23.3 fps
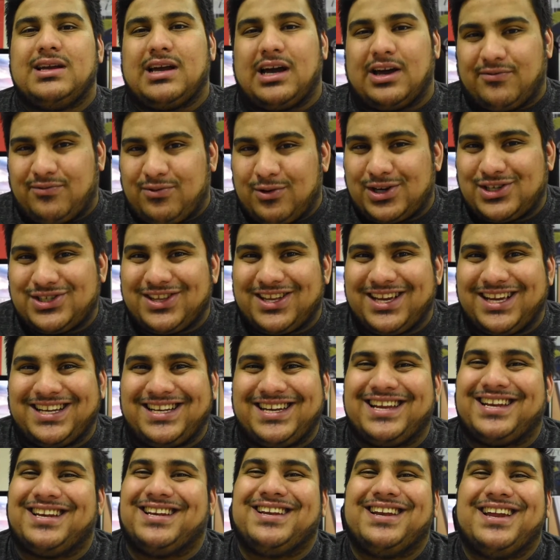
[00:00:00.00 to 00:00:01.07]
Unfortunately, it
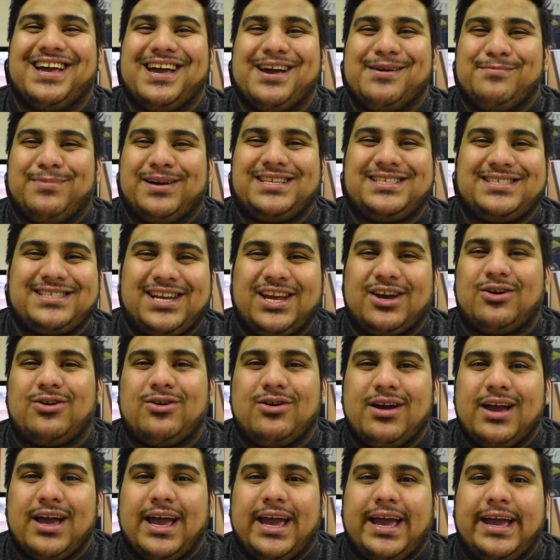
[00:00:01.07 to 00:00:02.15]
didn't, but
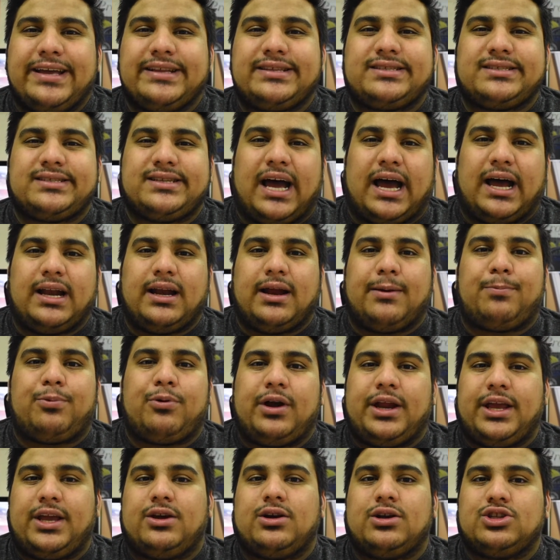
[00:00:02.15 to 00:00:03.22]
still, it's done a
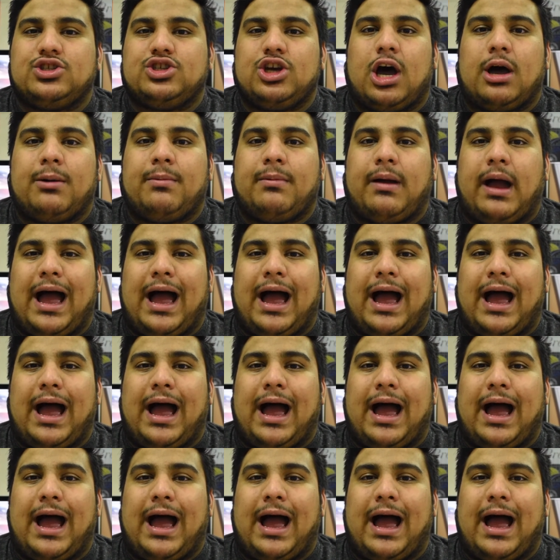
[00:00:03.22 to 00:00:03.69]
pretty good job.